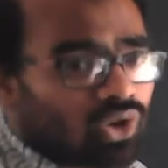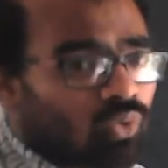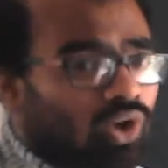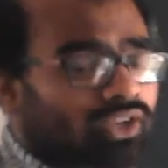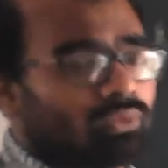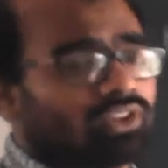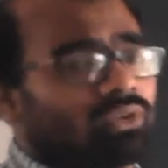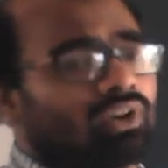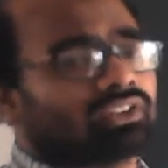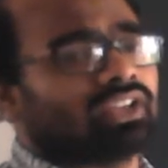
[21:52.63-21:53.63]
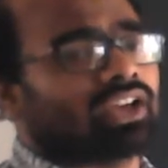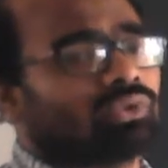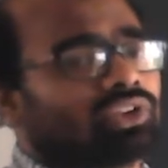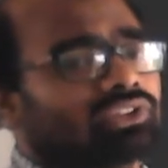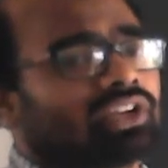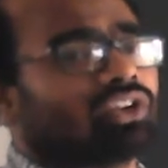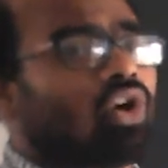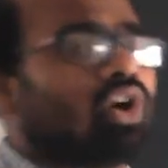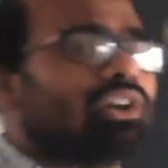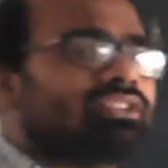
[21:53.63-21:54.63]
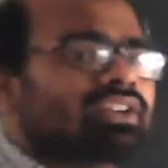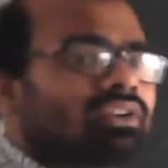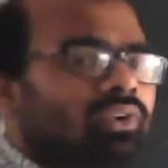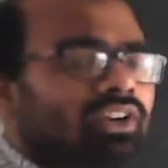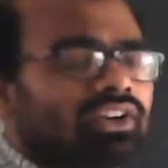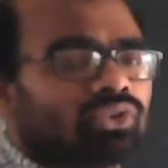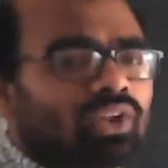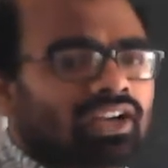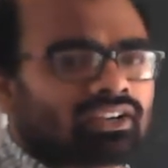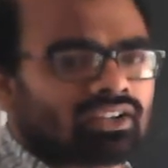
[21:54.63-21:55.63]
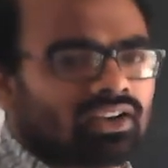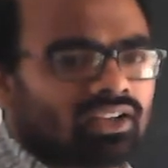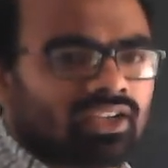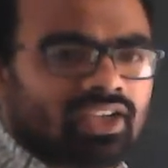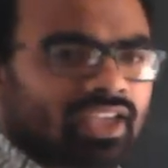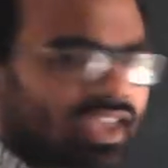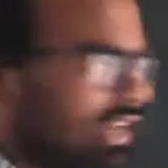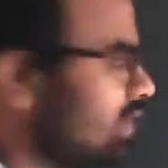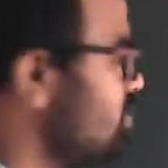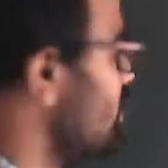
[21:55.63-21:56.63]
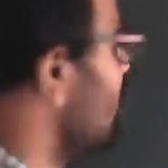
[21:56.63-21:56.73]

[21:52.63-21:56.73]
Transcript: Whatever the work they are doing, that all is converted into electrical energy.